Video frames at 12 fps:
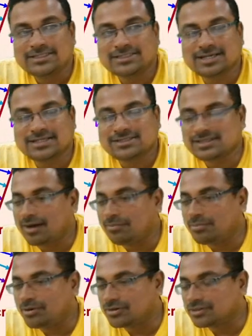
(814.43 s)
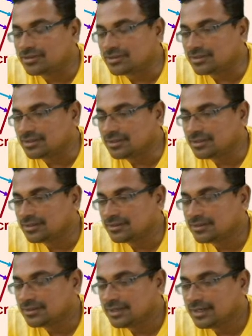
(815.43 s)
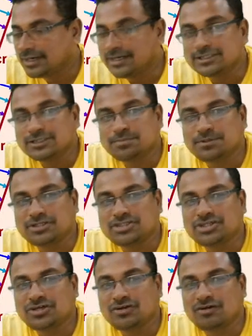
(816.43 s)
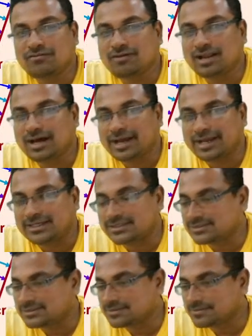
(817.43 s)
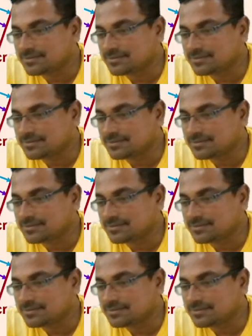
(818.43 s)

discuss about the dispersion of light.